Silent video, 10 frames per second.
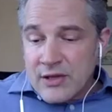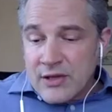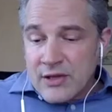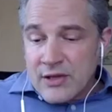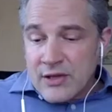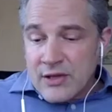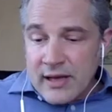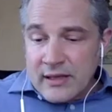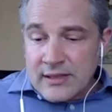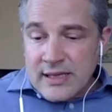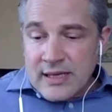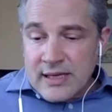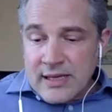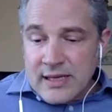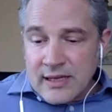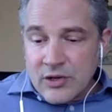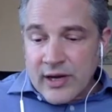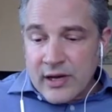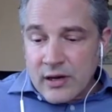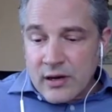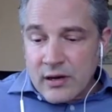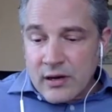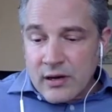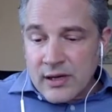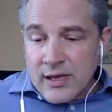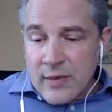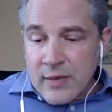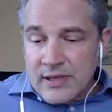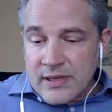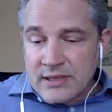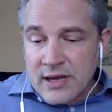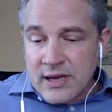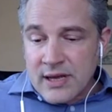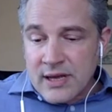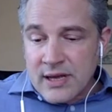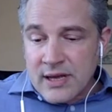And so that will be held in the Great Hall on campus,